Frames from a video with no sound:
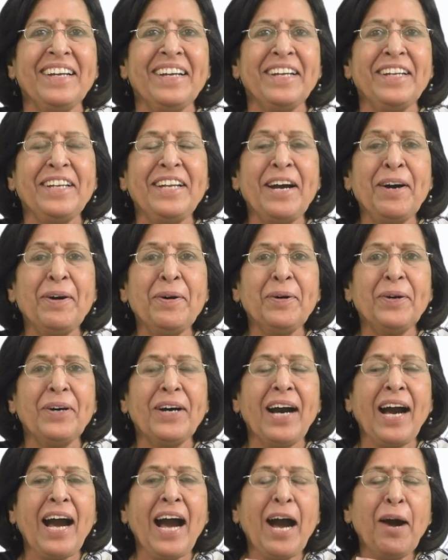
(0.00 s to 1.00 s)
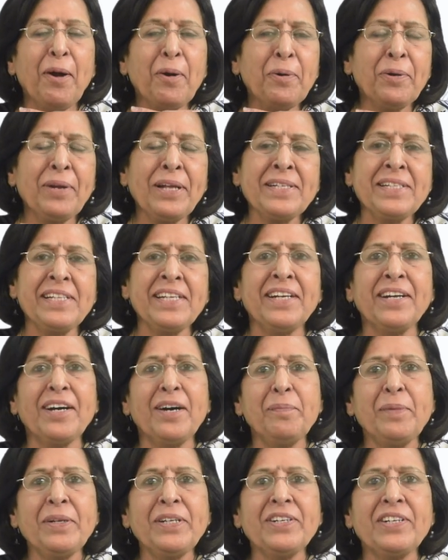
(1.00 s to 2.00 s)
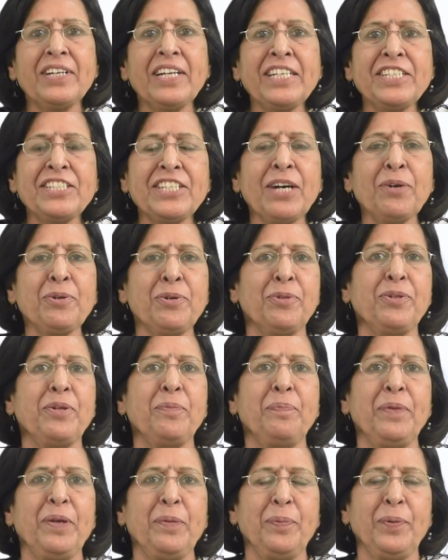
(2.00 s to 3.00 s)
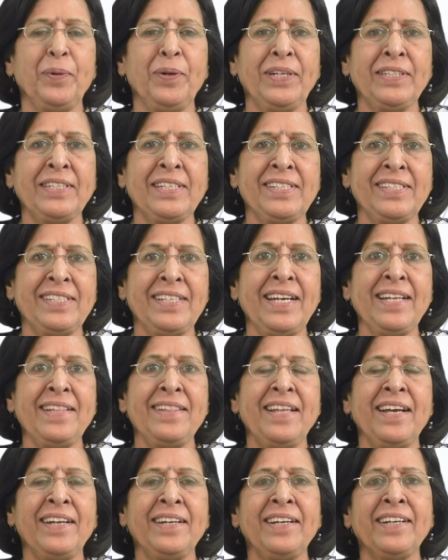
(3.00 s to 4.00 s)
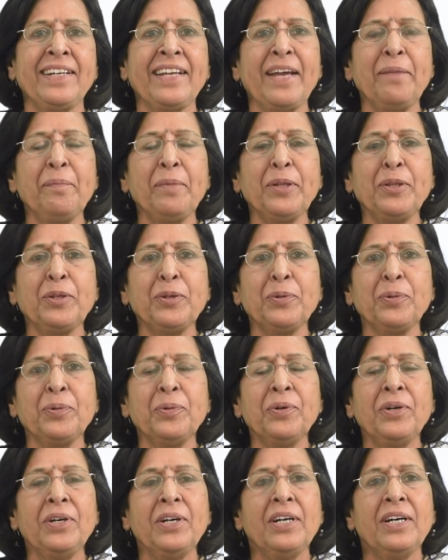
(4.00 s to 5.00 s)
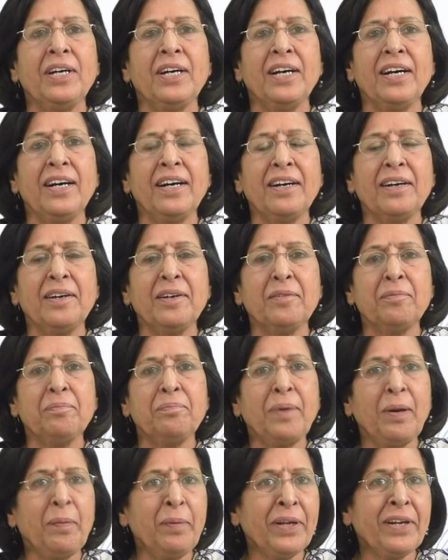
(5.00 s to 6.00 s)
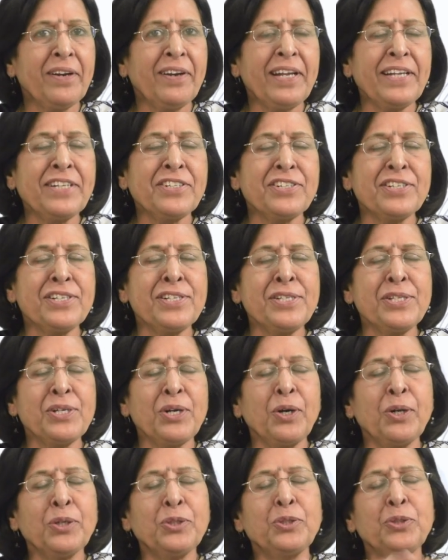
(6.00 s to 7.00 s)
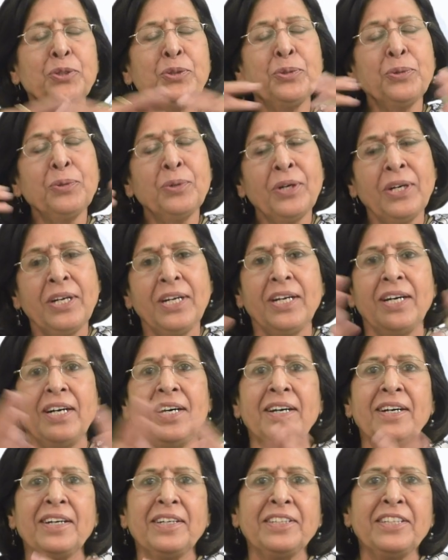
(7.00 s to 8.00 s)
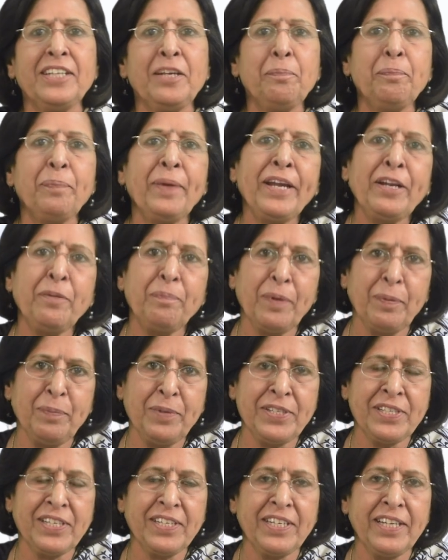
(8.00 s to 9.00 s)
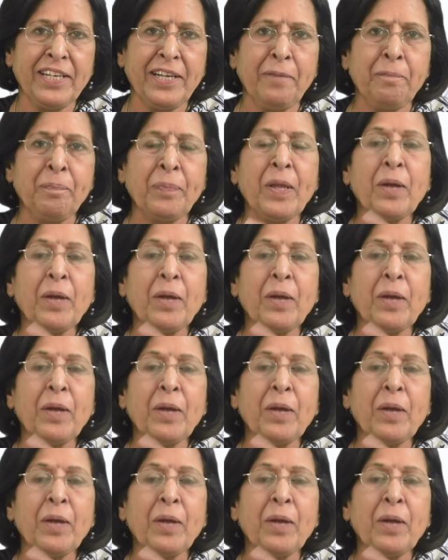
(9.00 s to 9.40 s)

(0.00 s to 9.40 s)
Now, how does the government reach out to the people? As I said, that it can be through public relations or through the paid publicity.